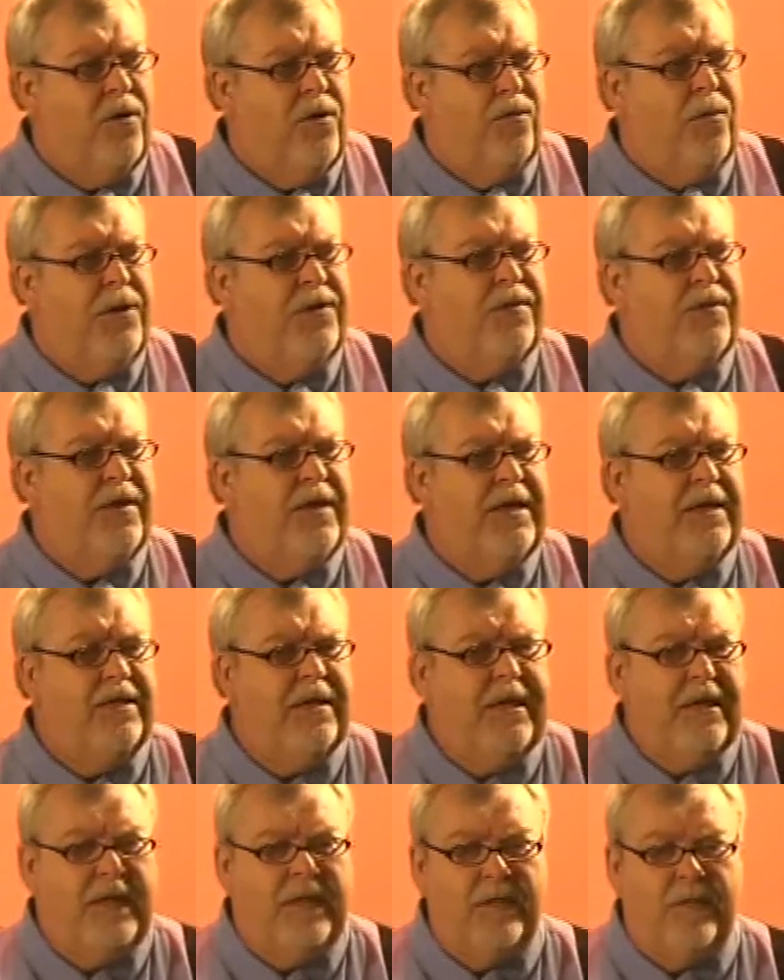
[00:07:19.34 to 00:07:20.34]
we think
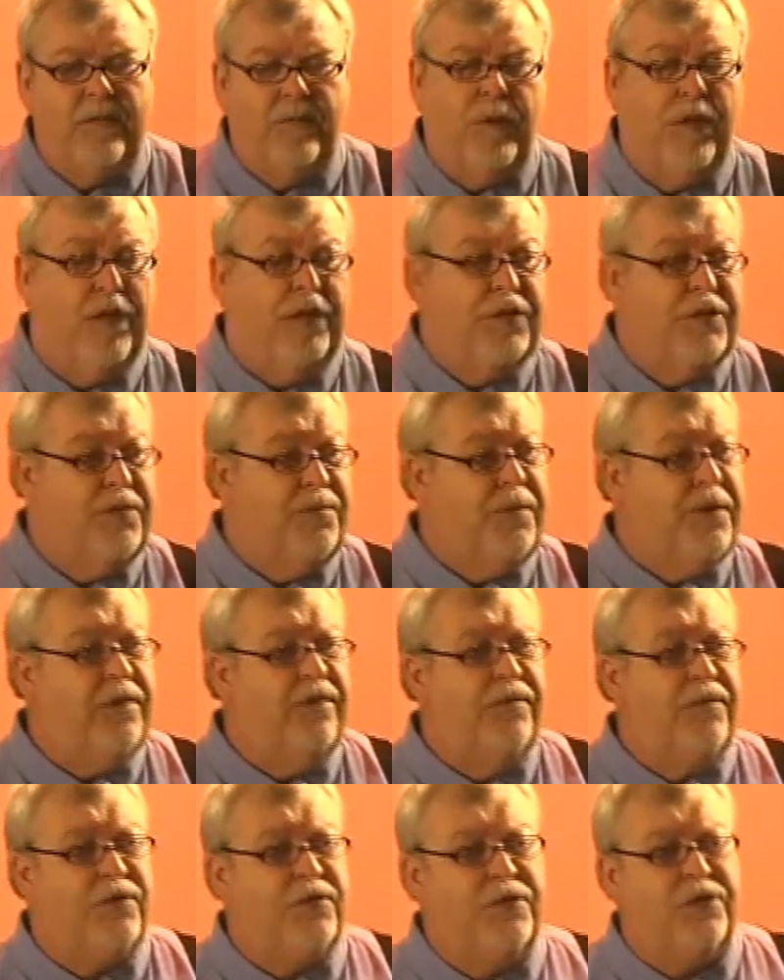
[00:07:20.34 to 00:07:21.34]
that it's Smith
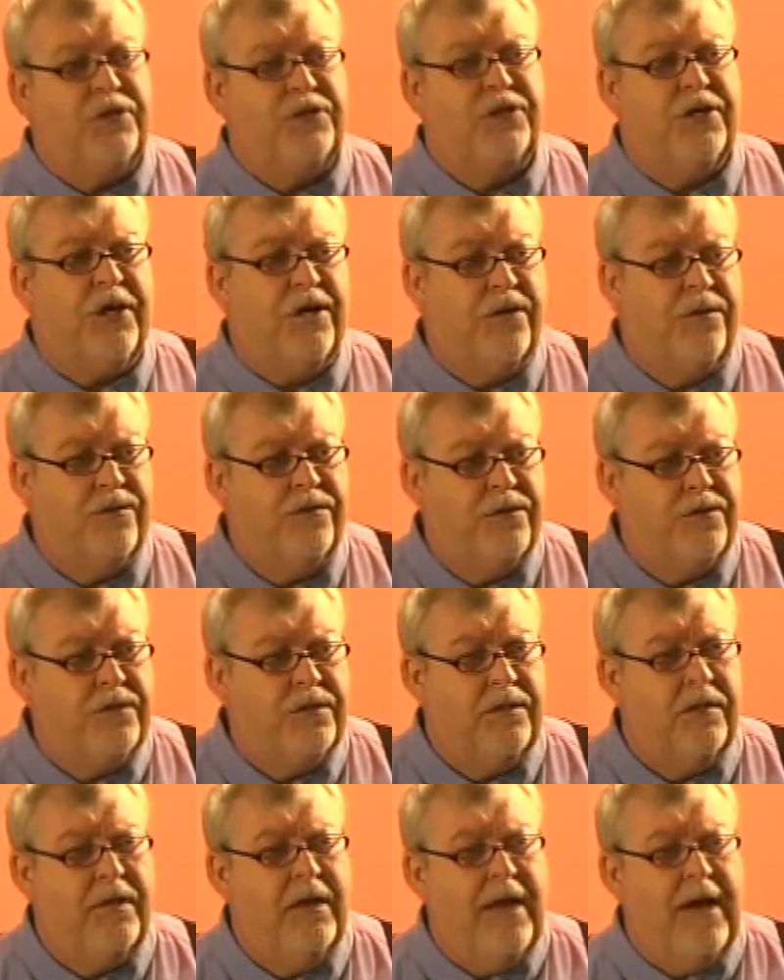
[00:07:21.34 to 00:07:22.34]
versus Jones,
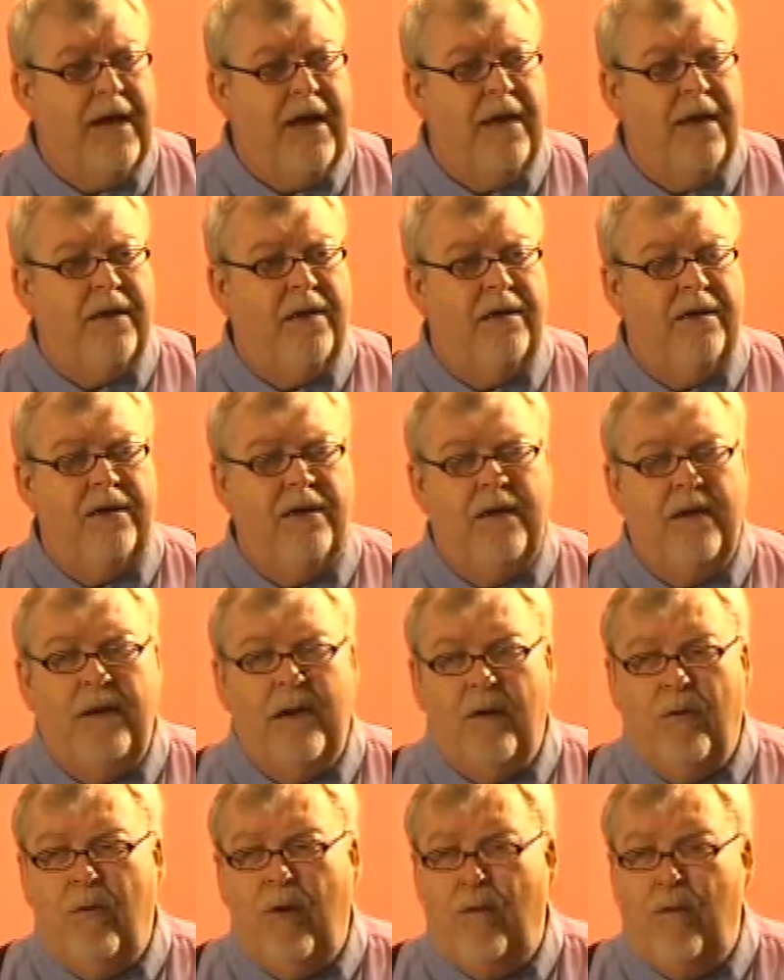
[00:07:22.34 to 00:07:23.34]
and
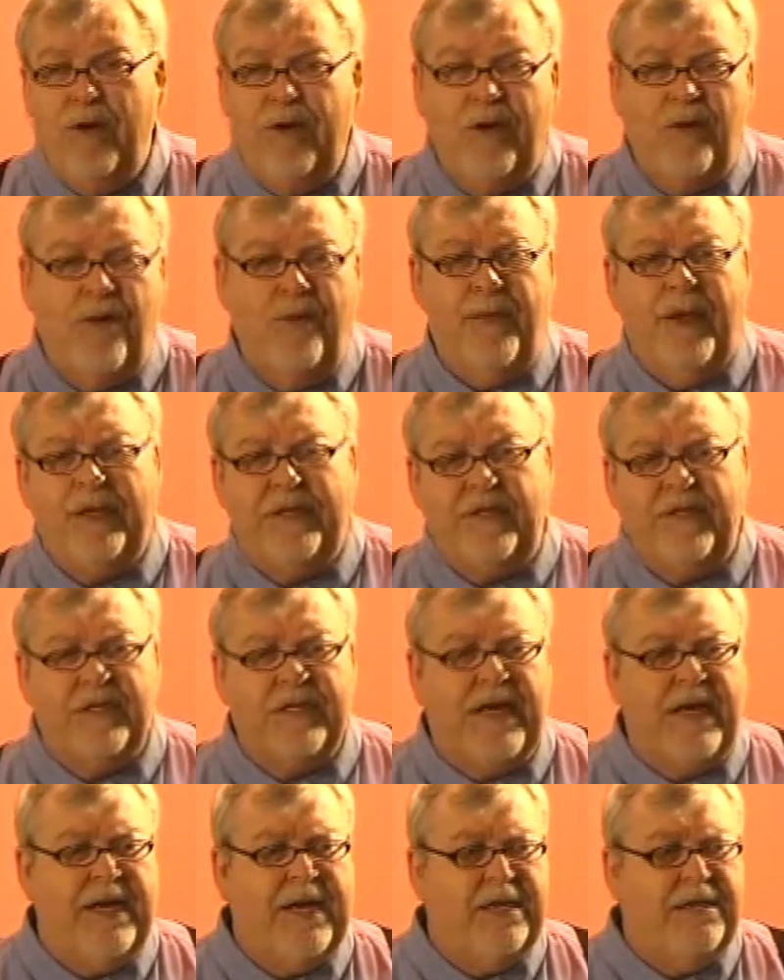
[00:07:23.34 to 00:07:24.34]
what we know about this
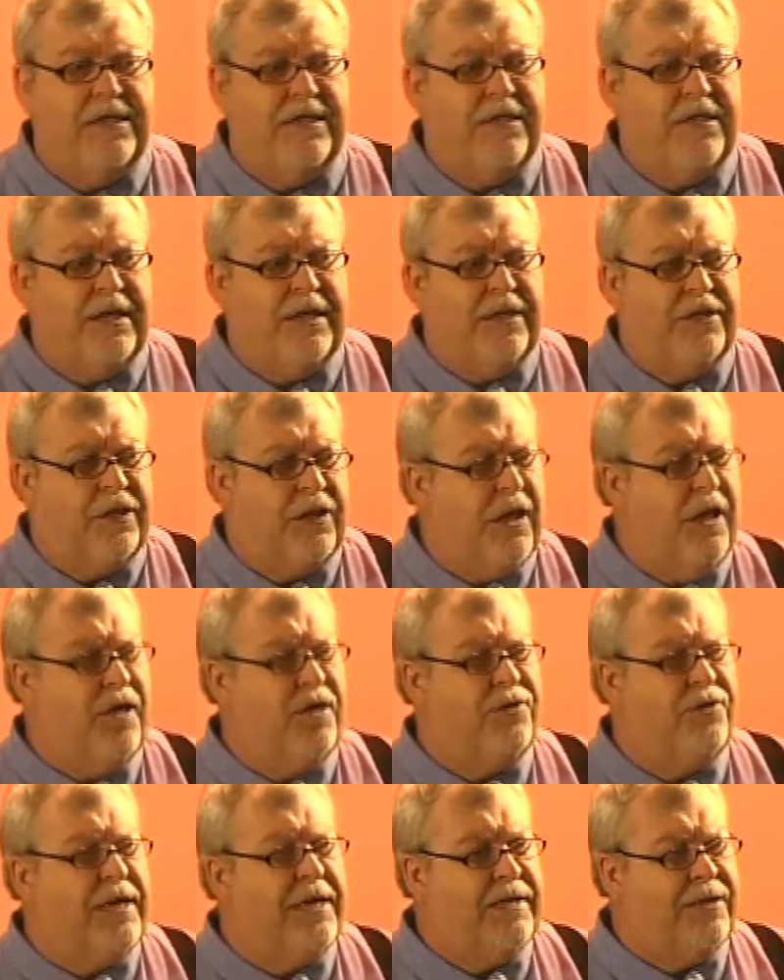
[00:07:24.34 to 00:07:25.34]
case is that it's a
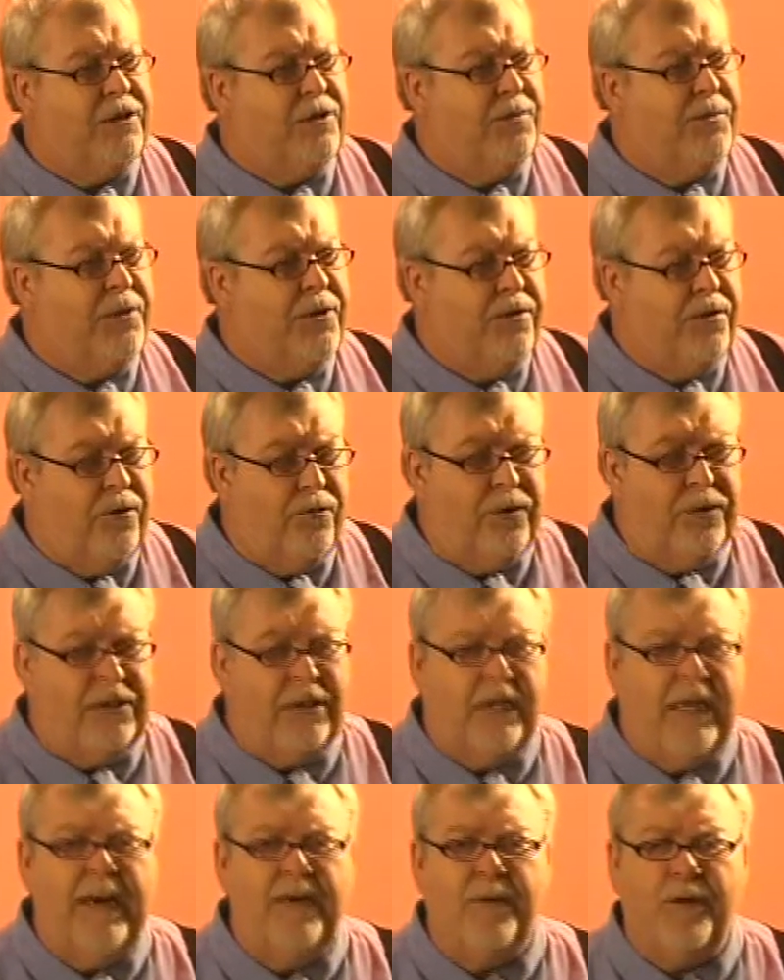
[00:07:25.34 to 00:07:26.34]
contract dispute, or it's a
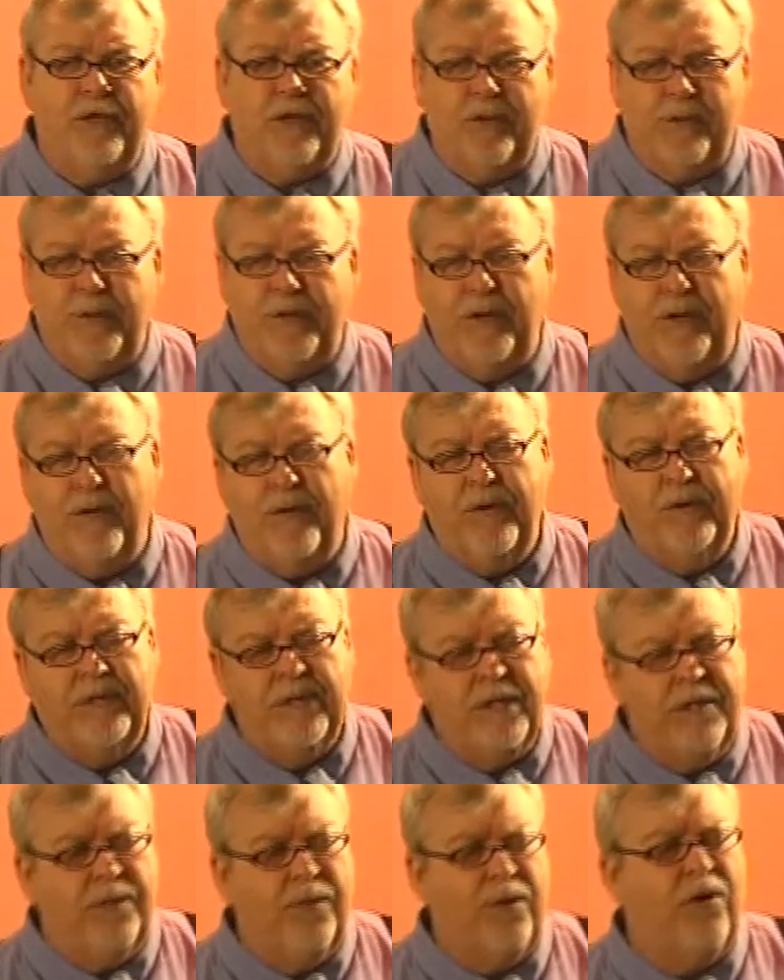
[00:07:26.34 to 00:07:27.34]
labor dispute, or it's
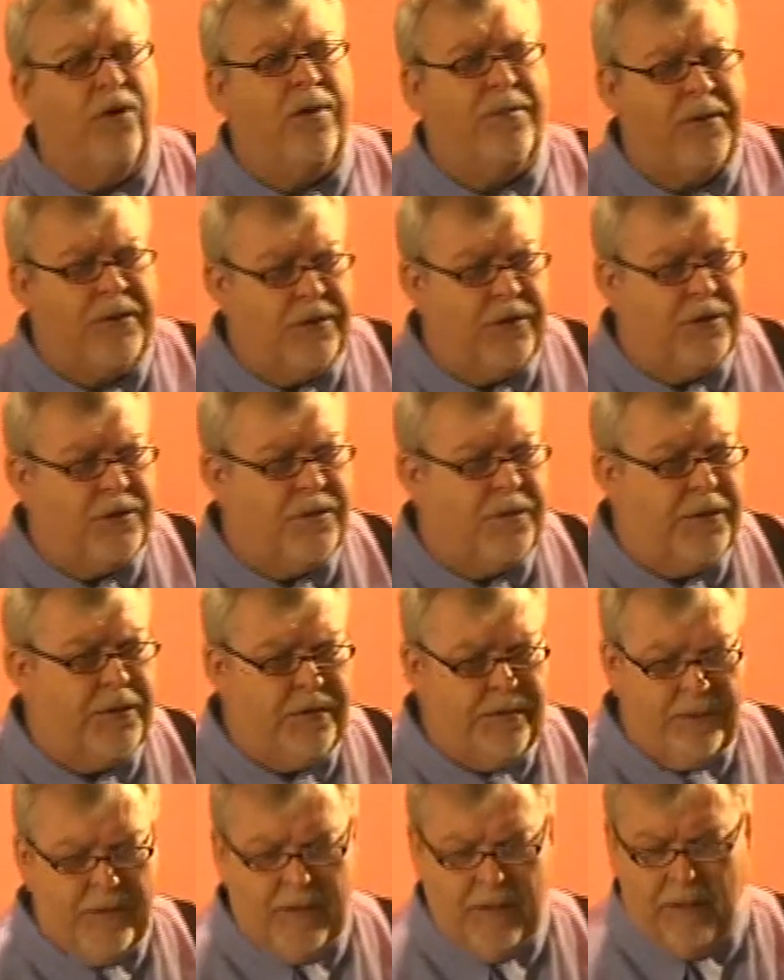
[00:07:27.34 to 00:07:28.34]
an employment
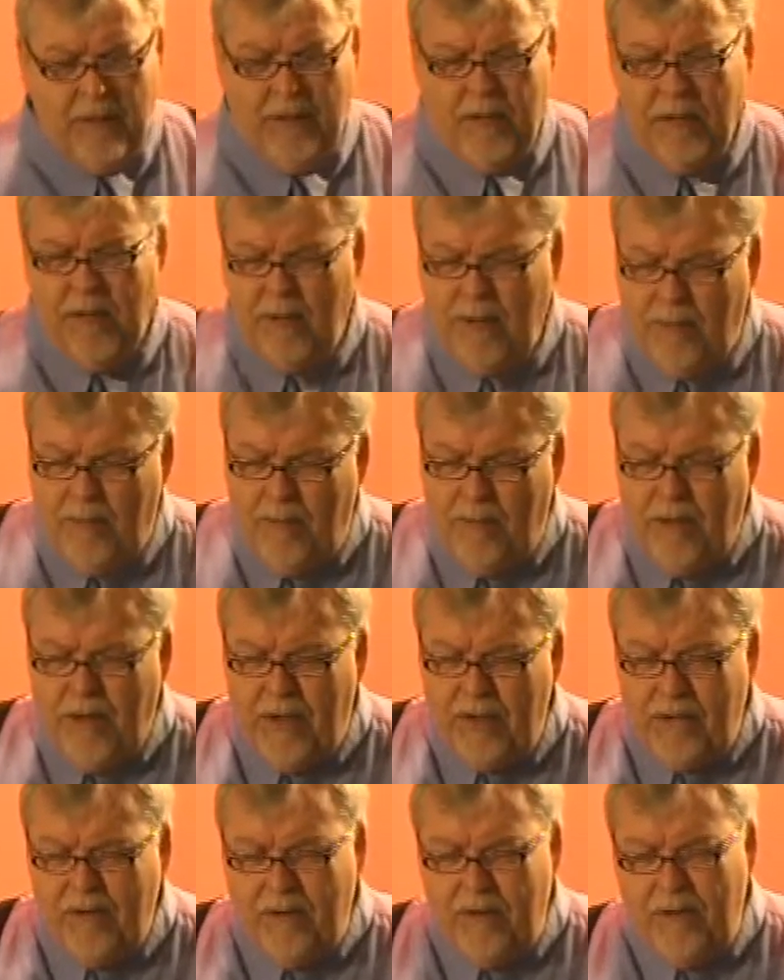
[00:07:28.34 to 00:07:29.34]
dispute. But